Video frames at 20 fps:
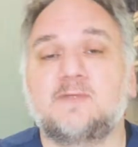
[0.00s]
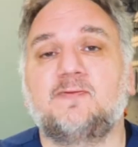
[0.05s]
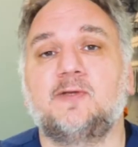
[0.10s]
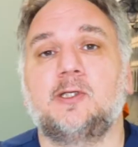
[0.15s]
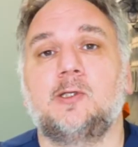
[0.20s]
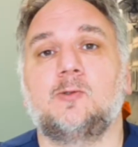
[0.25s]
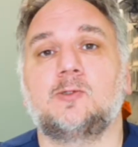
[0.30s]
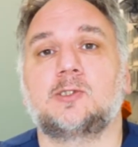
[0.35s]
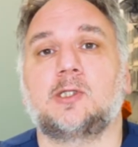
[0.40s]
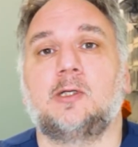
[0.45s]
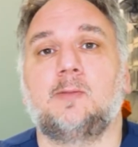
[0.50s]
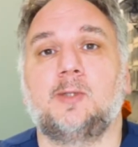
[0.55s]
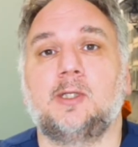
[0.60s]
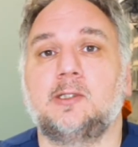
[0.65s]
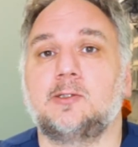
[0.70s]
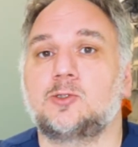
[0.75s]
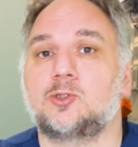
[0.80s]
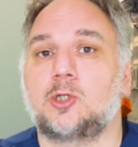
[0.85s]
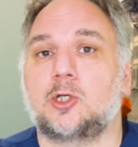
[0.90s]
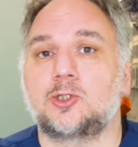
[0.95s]
video is going to be an
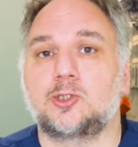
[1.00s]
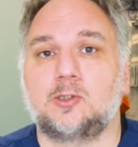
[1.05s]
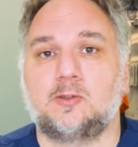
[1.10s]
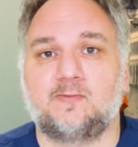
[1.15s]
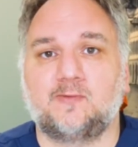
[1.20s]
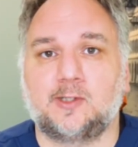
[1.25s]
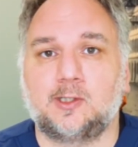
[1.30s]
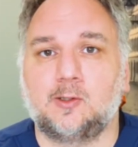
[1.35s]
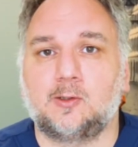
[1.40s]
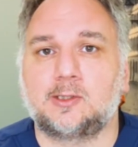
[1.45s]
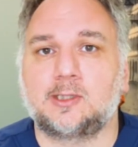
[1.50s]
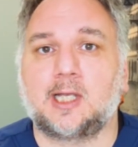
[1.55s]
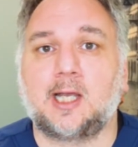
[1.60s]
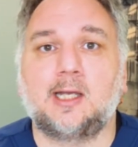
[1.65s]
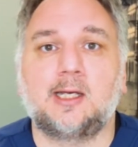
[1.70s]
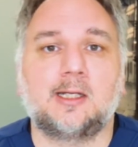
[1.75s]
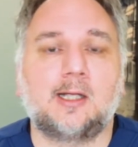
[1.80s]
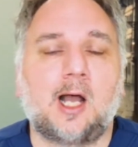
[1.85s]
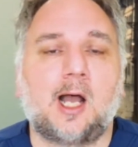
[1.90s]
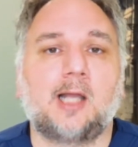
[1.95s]
instructional video to
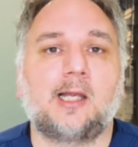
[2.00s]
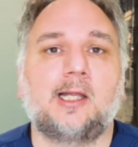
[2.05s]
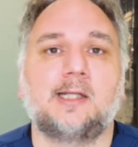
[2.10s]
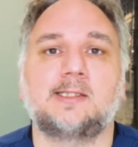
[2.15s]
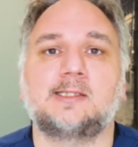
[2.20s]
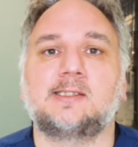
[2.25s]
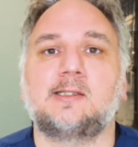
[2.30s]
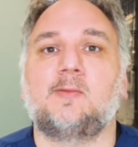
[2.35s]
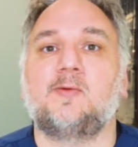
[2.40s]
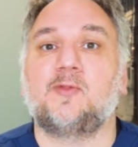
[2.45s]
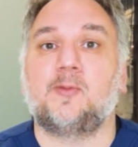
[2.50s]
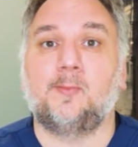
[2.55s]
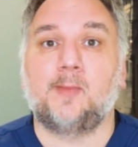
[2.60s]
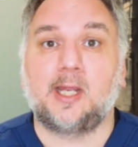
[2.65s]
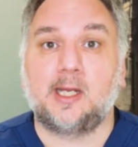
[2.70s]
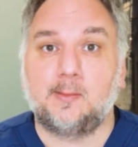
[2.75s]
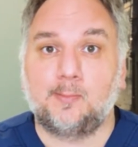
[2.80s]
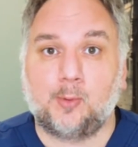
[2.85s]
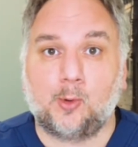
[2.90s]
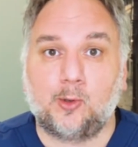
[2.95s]
kind of highlight some of the
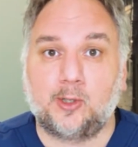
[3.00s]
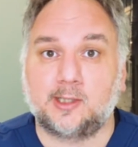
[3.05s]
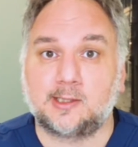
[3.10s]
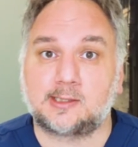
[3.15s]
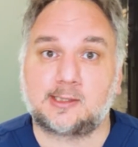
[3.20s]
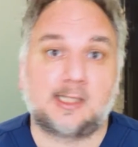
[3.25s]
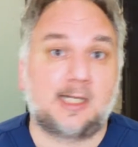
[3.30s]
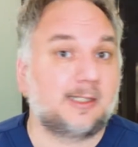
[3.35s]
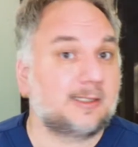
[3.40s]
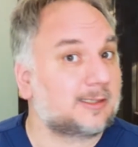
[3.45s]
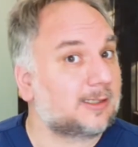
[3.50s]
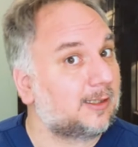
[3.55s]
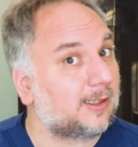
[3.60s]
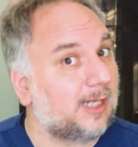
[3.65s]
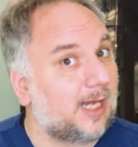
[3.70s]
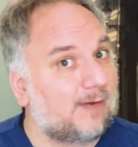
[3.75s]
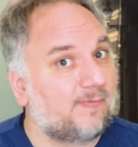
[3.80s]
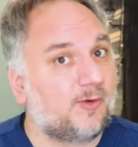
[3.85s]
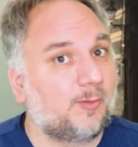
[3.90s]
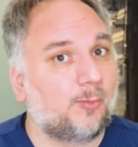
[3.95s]
main points, not
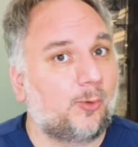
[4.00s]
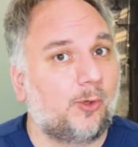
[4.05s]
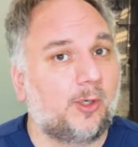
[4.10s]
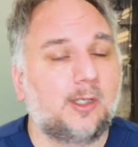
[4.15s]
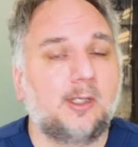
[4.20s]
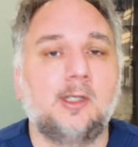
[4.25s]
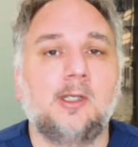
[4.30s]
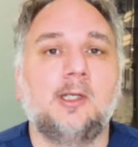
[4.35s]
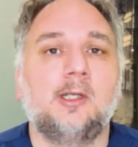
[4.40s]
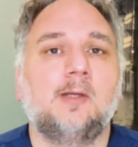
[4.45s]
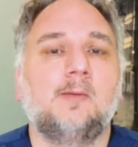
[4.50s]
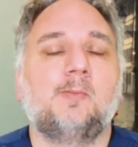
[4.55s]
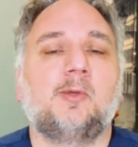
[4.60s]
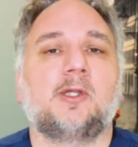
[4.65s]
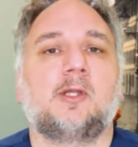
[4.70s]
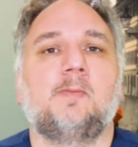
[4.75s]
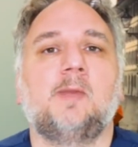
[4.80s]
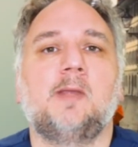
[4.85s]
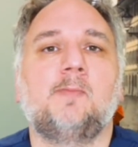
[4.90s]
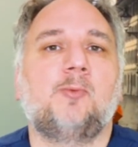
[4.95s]
necessarily every point,
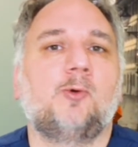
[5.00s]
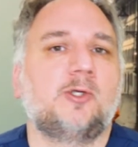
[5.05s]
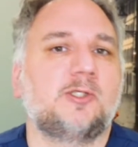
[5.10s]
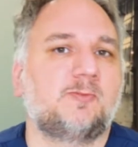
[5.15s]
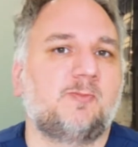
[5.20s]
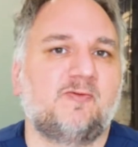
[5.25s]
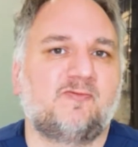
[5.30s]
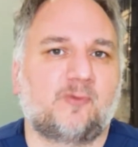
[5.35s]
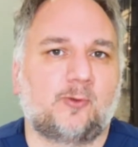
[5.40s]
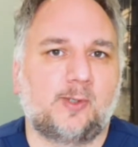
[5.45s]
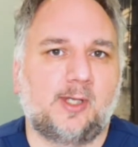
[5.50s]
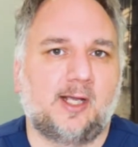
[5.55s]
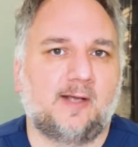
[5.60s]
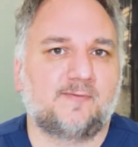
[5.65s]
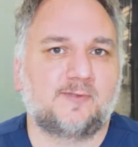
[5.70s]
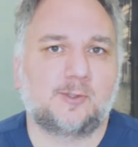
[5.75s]
but the main points before you have